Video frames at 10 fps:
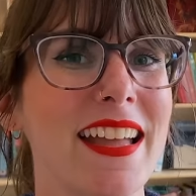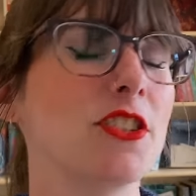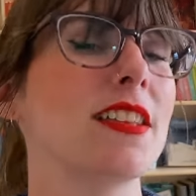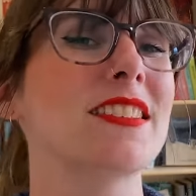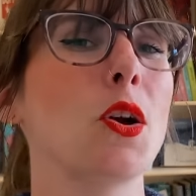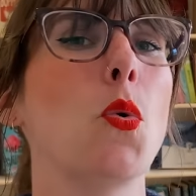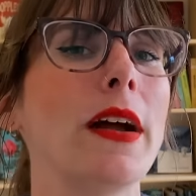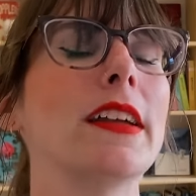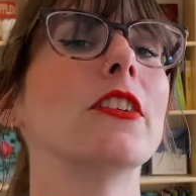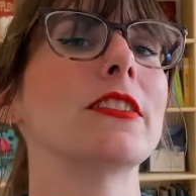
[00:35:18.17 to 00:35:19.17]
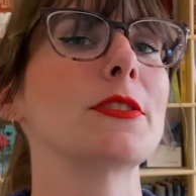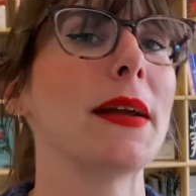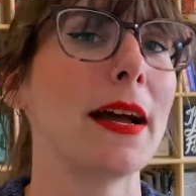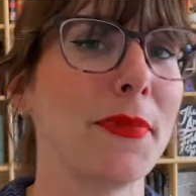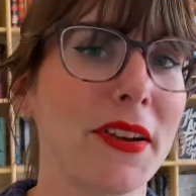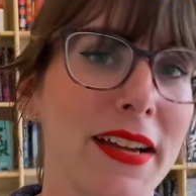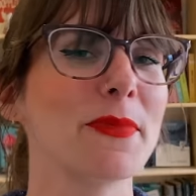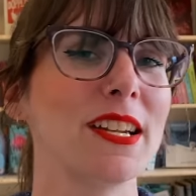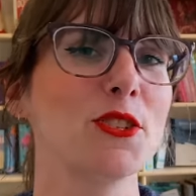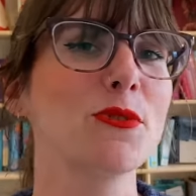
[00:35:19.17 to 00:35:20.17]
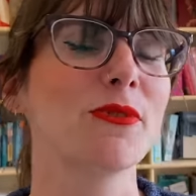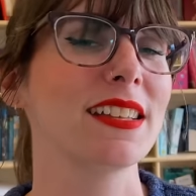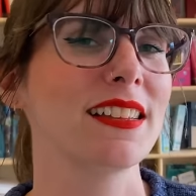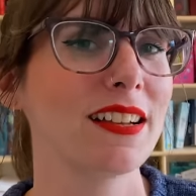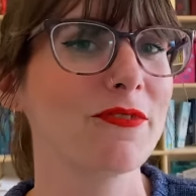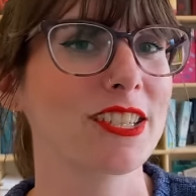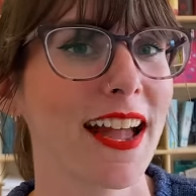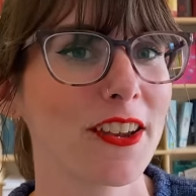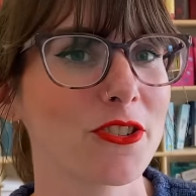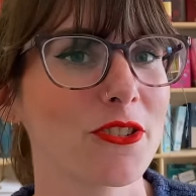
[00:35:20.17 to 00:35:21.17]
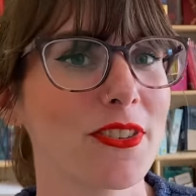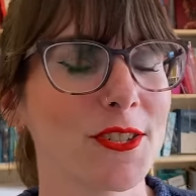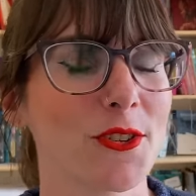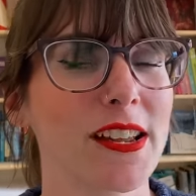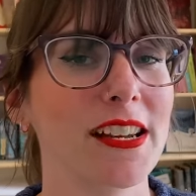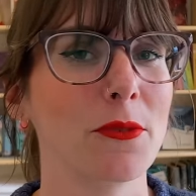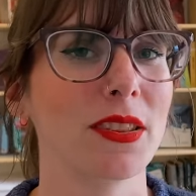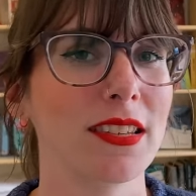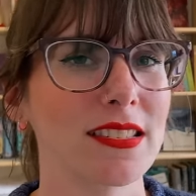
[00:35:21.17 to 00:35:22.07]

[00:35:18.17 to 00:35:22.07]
It just hasn't quite earned its way up there yet. But I do really love the texture that's created with this.